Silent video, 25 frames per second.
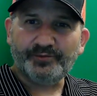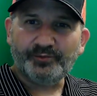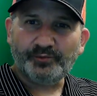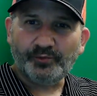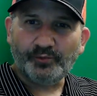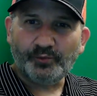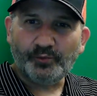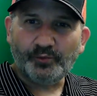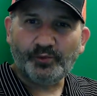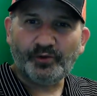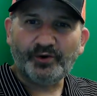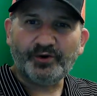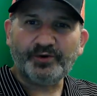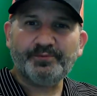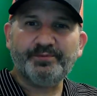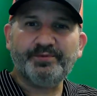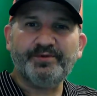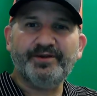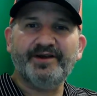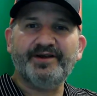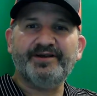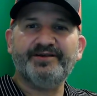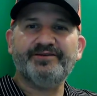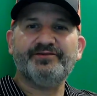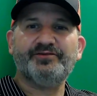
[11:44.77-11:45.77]

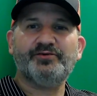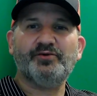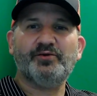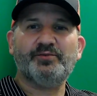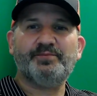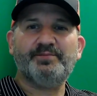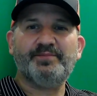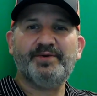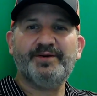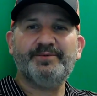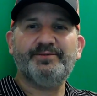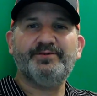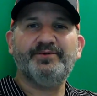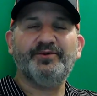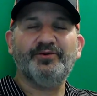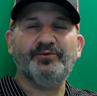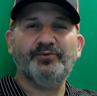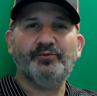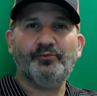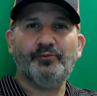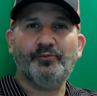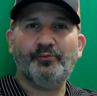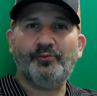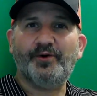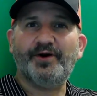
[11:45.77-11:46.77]
workplace where people
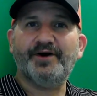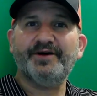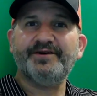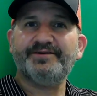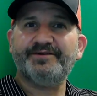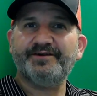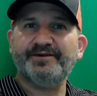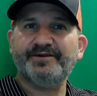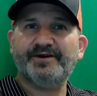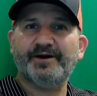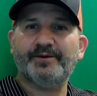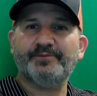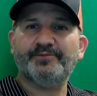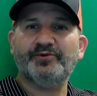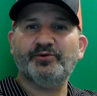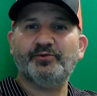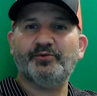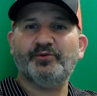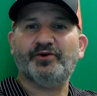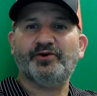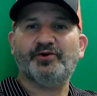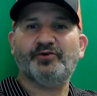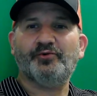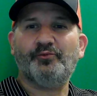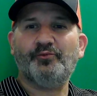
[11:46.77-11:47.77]
want to come to
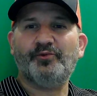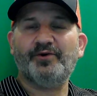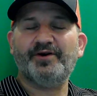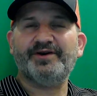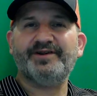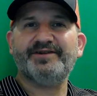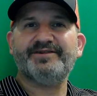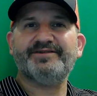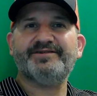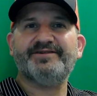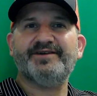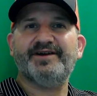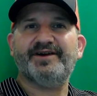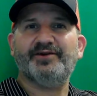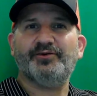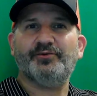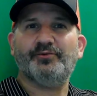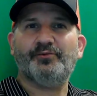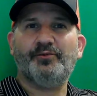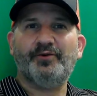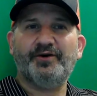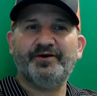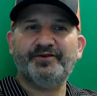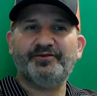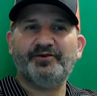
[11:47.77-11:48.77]
work, want to stay,
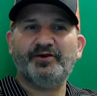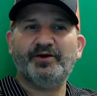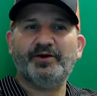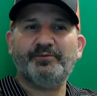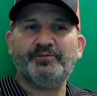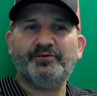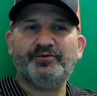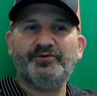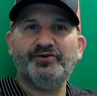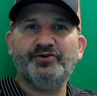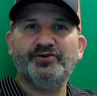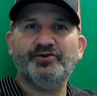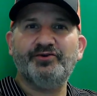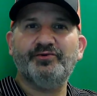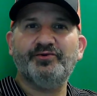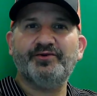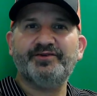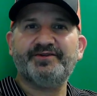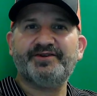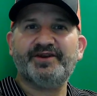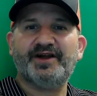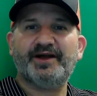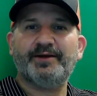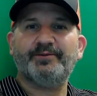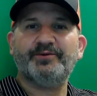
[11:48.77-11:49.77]
want to help you
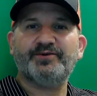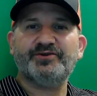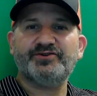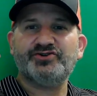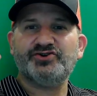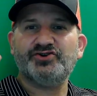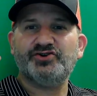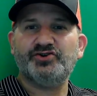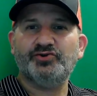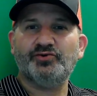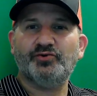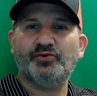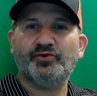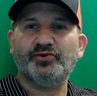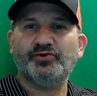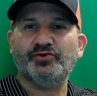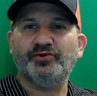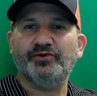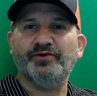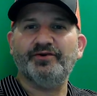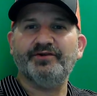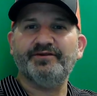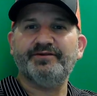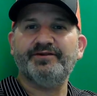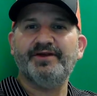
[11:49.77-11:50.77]
establish your
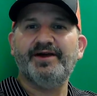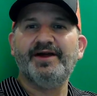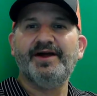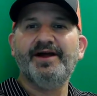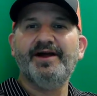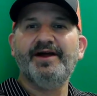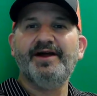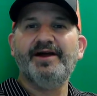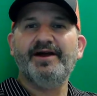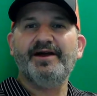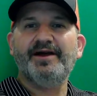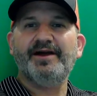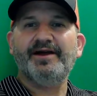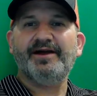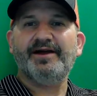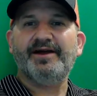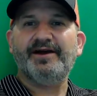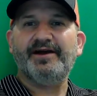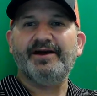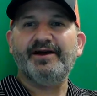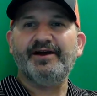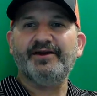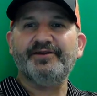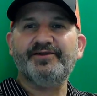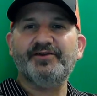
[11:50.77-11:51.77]
goals. A
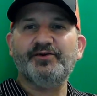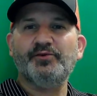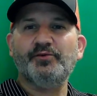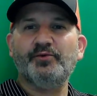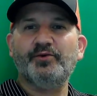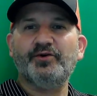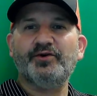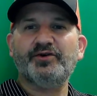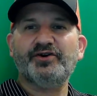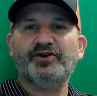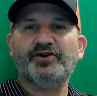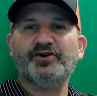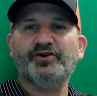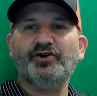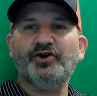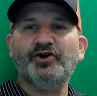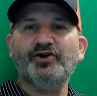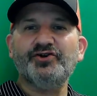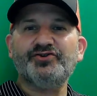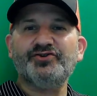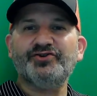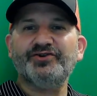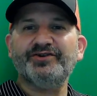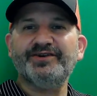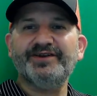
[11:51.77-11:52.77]
healthy work
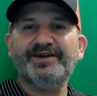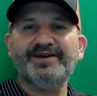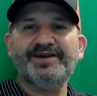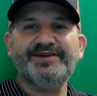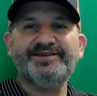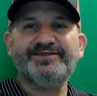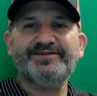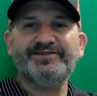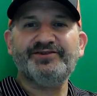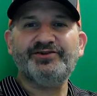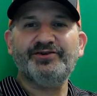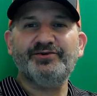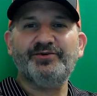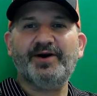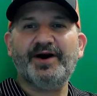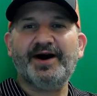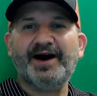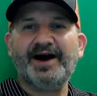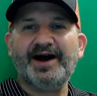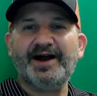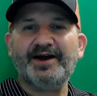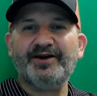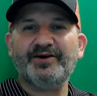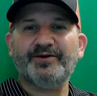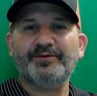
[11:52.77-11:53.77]
culture leads to
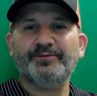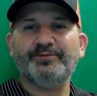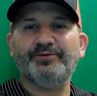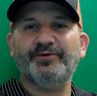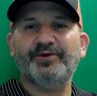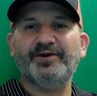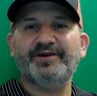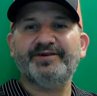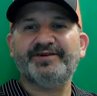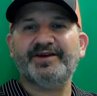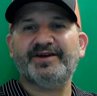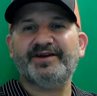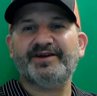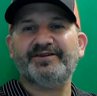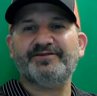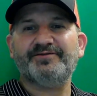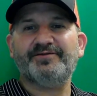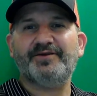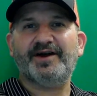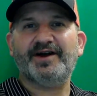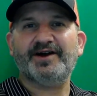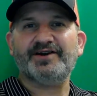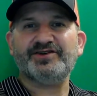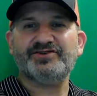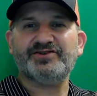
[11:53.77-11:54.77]
higher employee
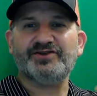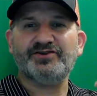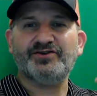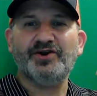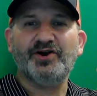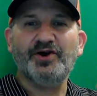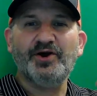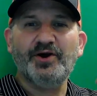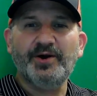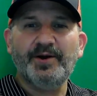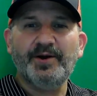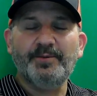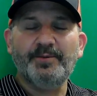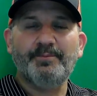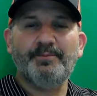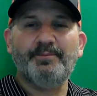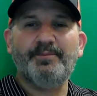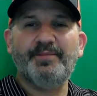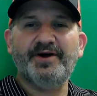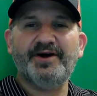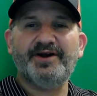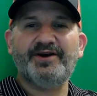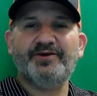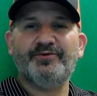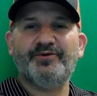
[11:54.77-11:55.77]
satisfaction,
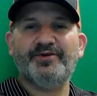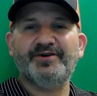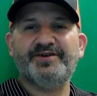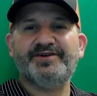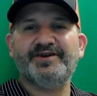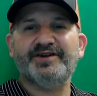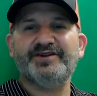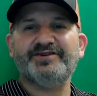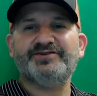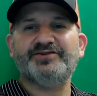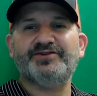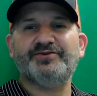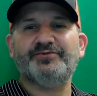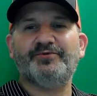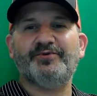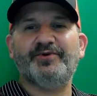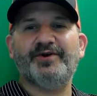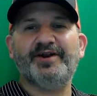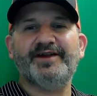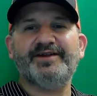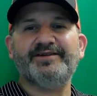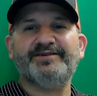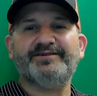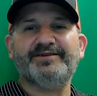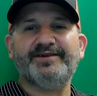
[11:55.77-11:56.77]
better retention
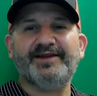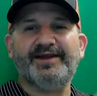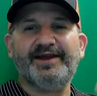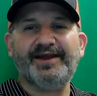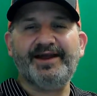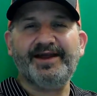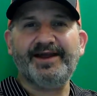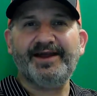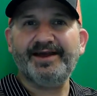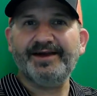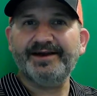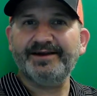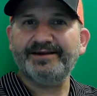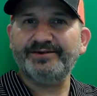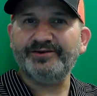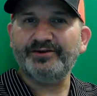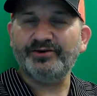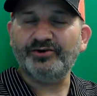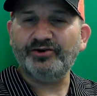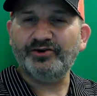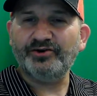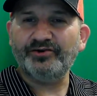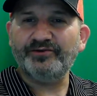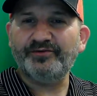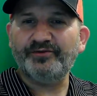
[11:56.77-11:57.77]
rates, and
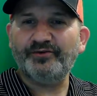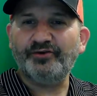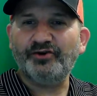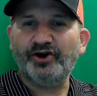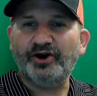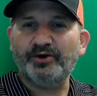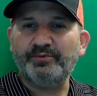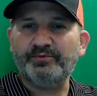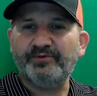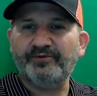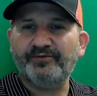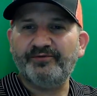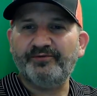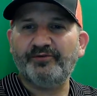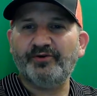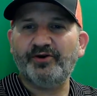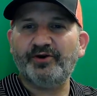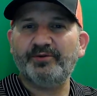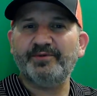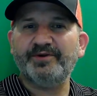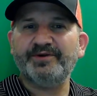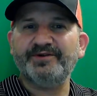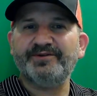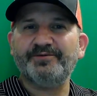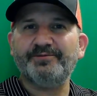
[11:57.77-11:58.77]
overall
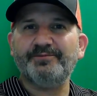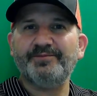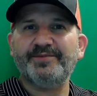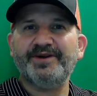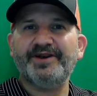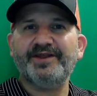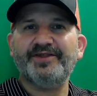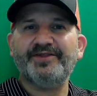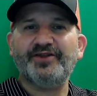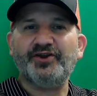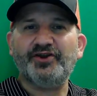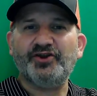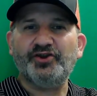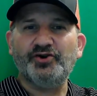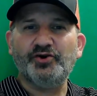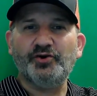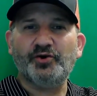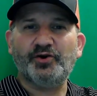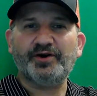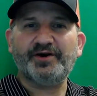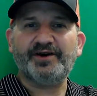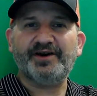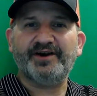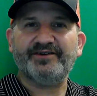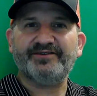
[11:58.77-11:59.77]
performance, meaning that
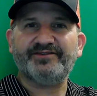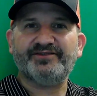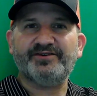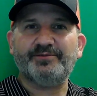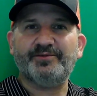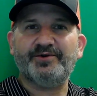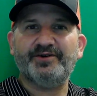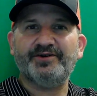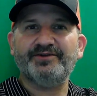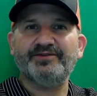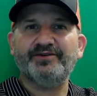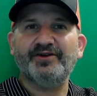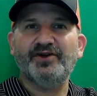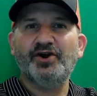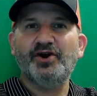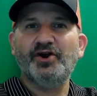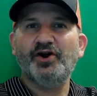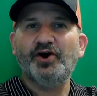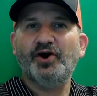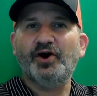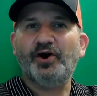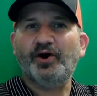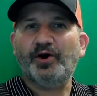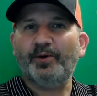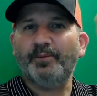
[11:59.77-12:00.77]
your customers
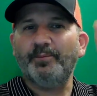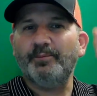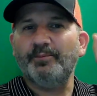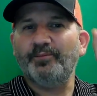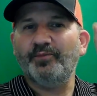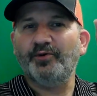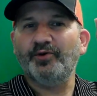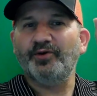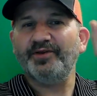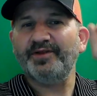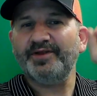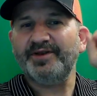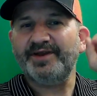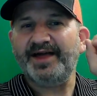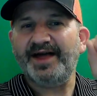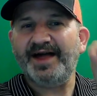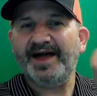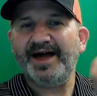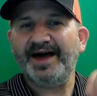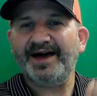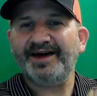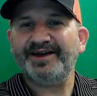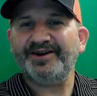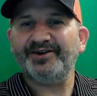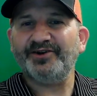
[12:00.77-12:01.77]
are more than
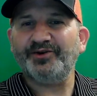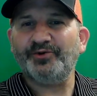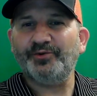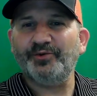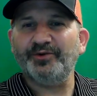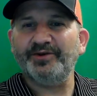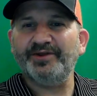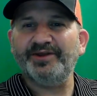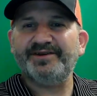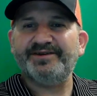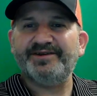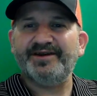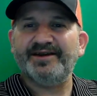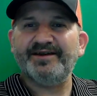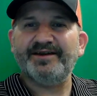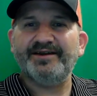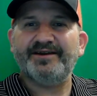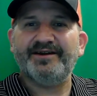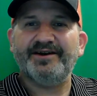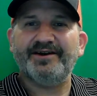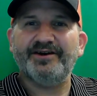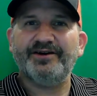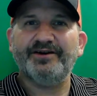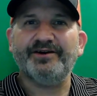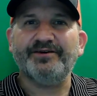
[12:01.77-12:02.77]
adequately taken
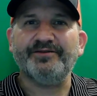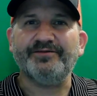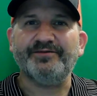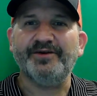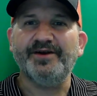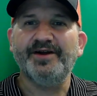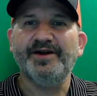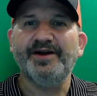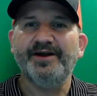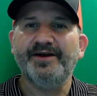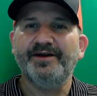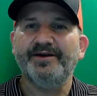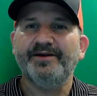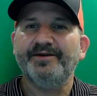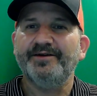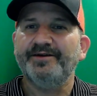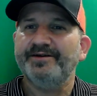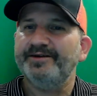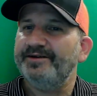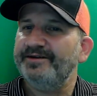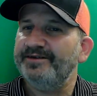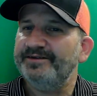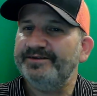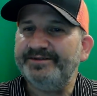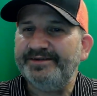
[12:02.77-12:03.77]
care of.
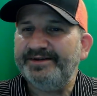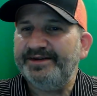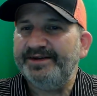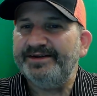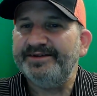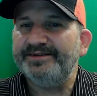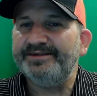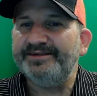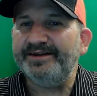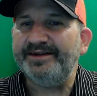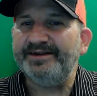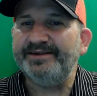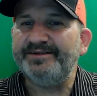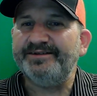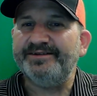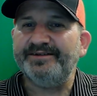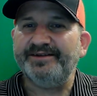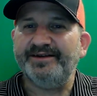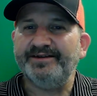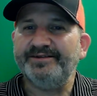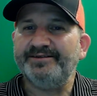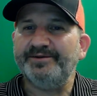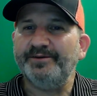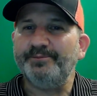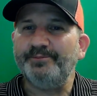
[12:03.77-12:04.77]

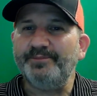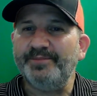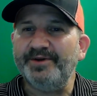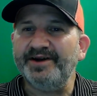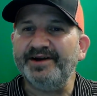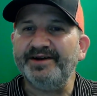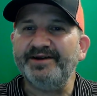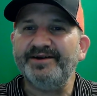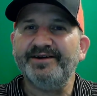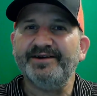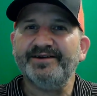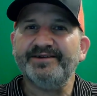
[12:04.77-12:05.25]
It's a big